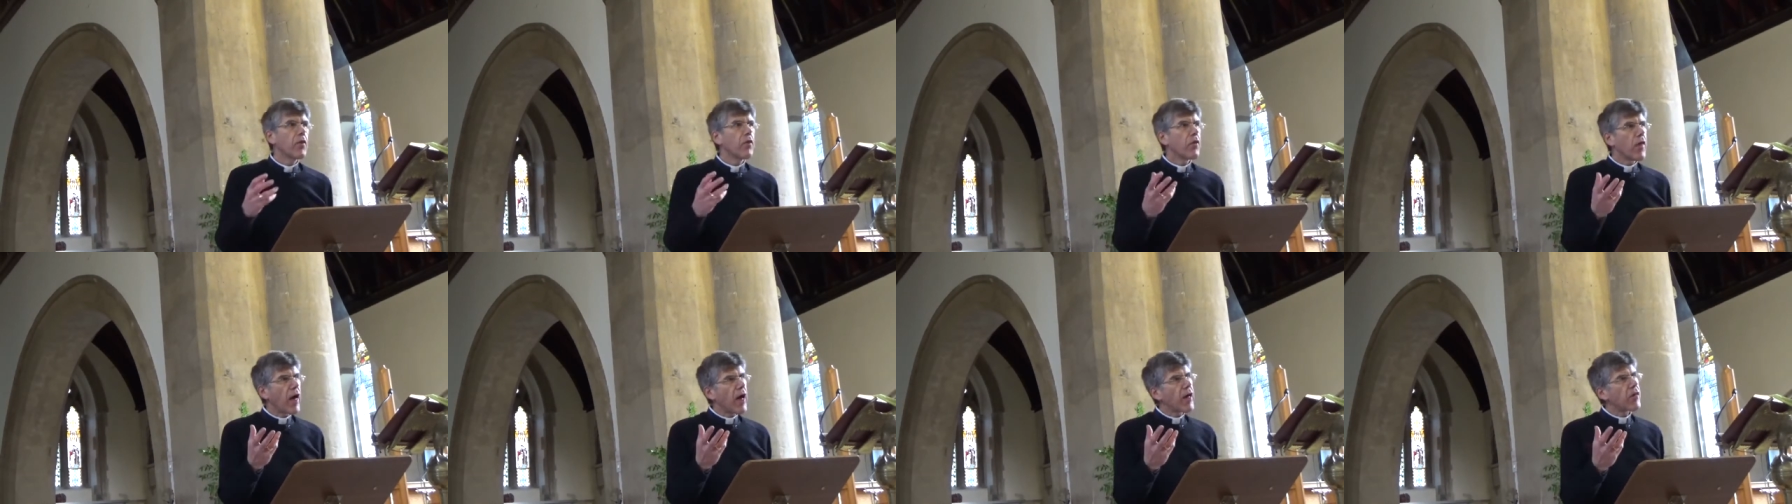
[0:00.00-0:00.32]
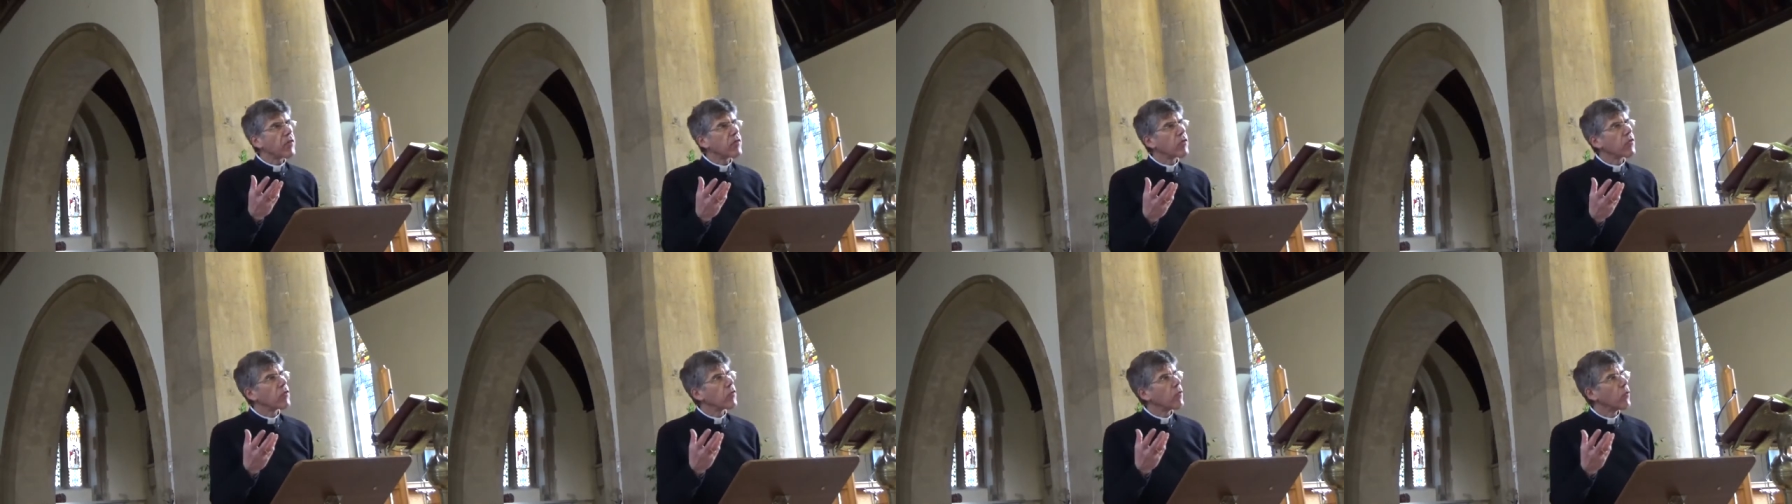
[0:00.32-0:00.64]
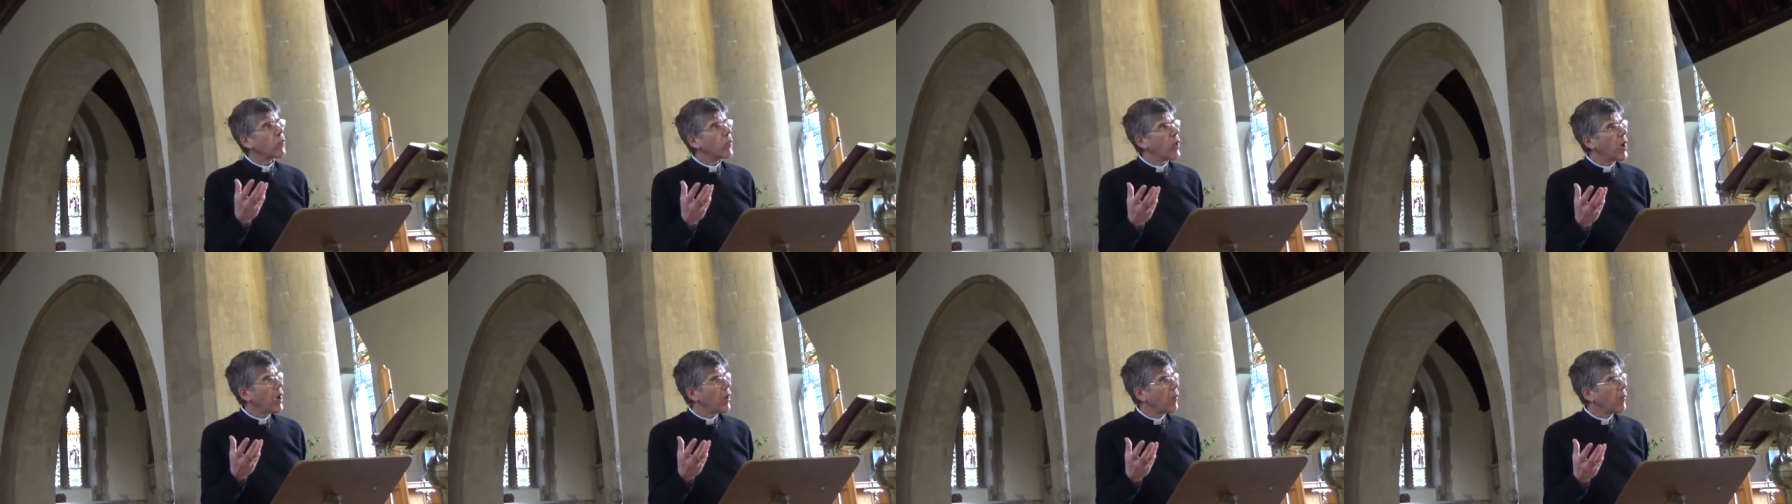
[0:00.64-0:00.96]

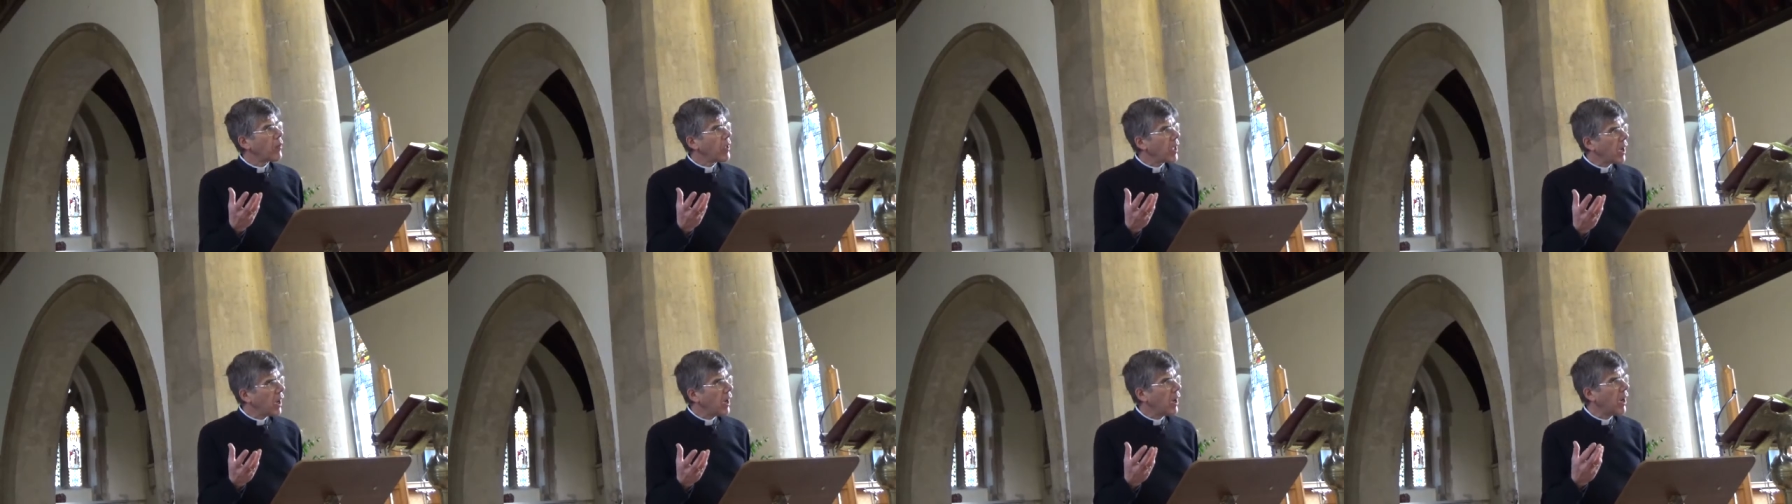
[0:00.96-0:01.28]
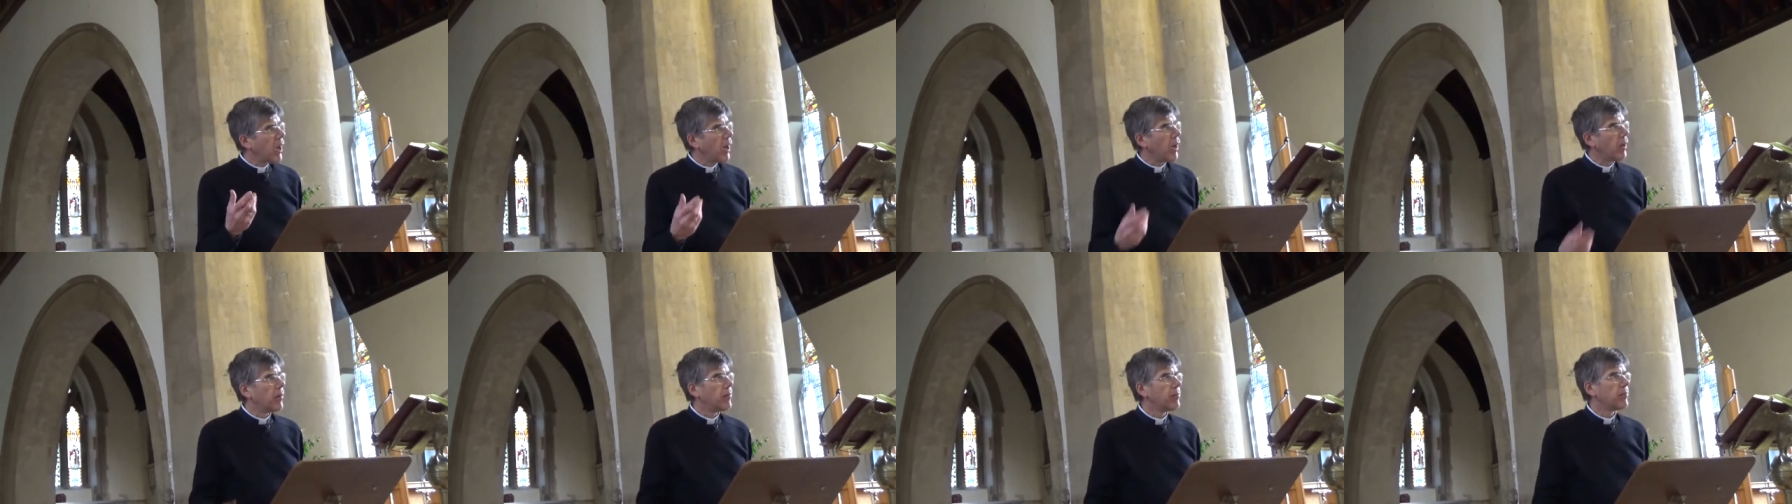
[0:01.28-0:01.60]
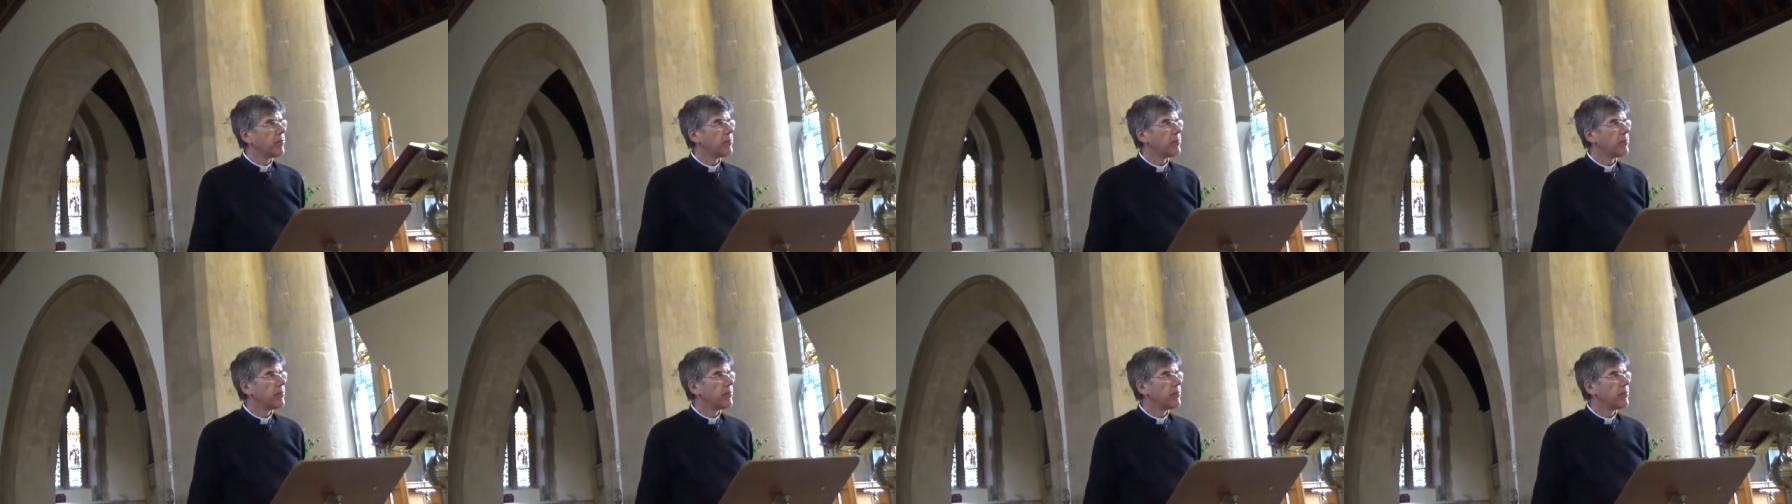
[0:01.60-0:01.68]
that's where we are.